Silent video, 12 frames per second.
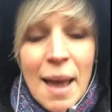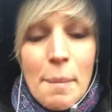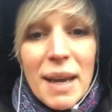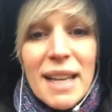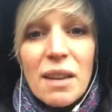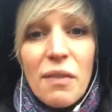
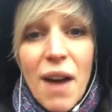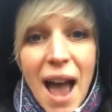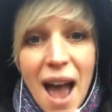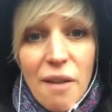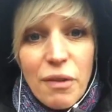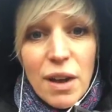Because if I
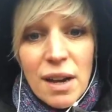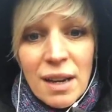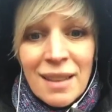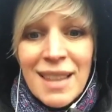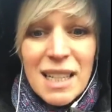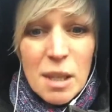
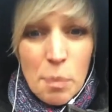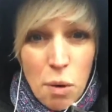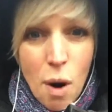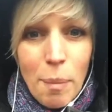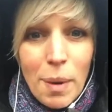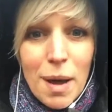haven't, that's a
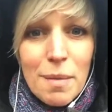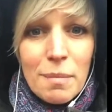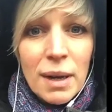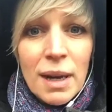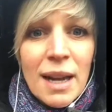problem.